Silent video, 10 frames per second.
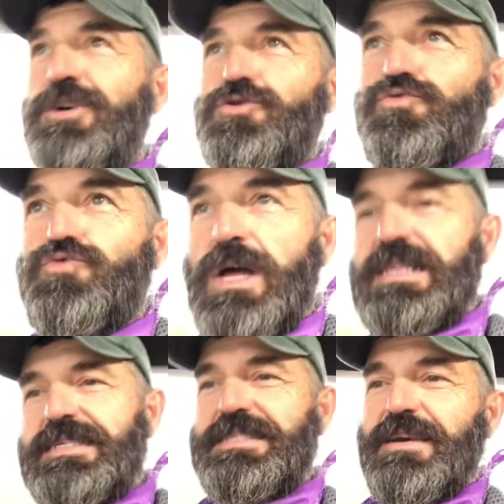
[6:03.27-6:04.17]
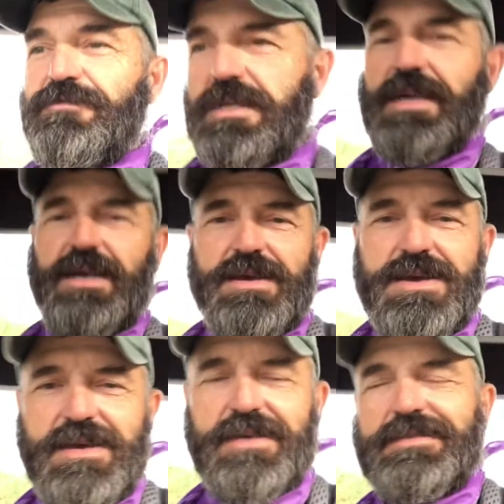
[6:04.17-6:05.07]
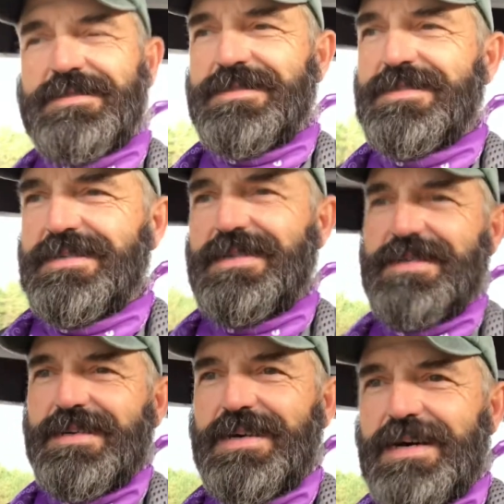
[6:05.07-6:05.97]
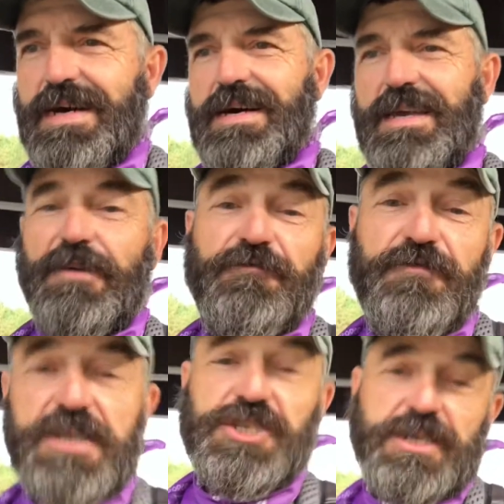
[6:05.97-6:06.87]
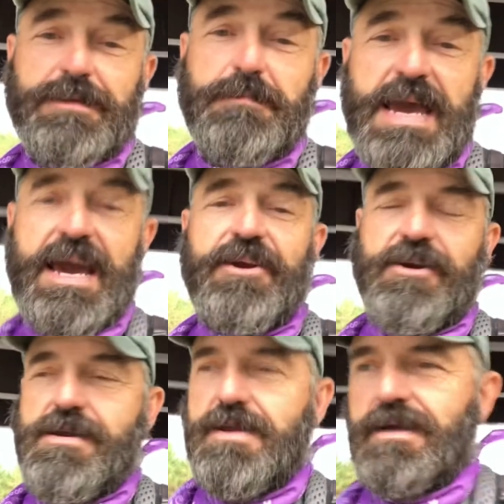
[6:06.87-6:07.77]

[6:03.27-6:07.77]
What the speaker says: relatively efficient manner